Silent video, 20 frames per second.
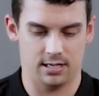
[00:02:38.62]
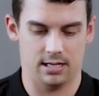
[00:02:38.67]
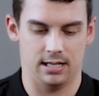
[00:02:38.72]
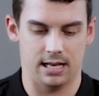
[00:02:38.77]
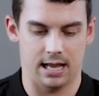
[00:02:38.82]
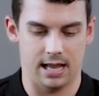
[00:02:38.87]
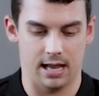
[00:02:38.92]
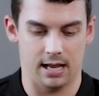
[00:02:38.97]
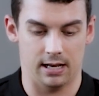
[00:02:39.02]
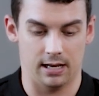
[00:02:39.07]
And
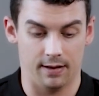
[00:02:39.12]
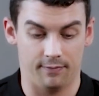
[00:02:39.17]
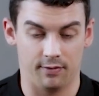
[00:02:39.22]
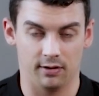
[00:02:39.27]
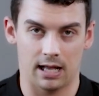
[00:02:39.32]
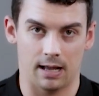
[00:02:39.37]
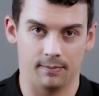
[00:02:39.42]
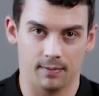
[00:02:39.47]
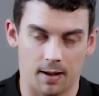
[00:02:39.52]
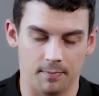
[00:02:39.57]
then if your
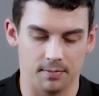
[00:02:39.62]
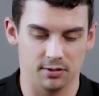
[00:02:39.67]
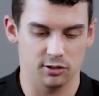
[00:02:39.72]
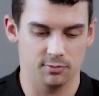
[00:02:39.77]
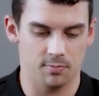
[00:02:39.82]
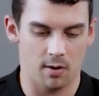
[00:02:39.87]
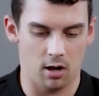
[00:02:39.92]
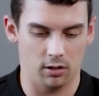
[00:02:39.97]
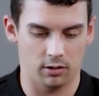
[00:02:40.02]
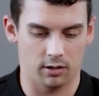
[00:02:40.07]
laptop is
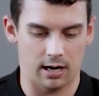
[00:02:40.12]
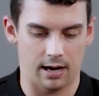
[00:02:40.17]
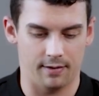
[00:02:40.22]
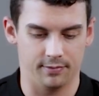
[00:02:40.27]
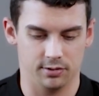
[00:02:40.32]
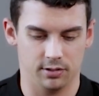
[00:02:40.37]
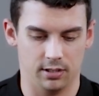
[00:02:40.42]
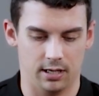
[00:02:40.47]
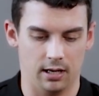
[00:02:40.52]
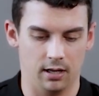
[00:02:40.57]
smaller,
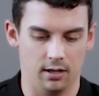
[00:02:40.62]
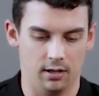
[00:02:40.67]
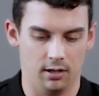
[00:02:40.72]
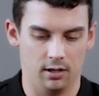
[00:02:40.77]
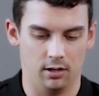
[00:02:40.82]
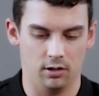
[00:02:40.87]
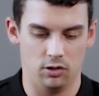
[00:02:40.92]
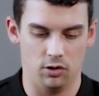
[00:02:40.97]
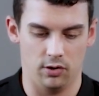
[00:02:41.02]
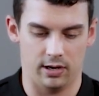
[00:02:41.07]
obviously,
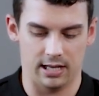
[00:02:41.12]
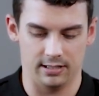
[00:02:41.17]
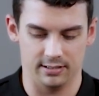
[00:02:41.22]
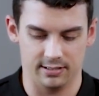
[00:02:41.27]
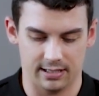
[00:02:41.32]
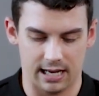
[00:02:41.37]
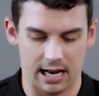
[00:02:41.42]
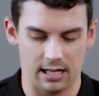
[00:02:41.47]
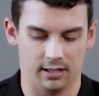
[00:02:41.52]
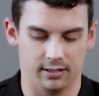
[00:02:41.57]
you can
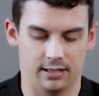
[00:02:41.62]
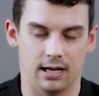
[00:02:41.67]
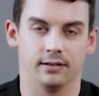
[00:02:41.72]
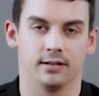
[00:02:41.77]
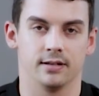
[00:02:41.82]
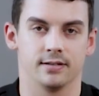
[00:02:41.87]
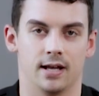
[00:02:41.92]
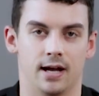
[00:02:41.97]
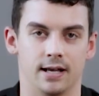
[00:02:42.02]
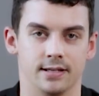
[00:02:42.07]
scale it down
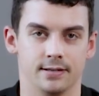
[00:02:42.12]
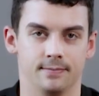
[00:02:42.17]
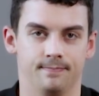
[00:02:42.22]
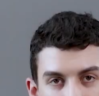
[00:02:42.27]
to size.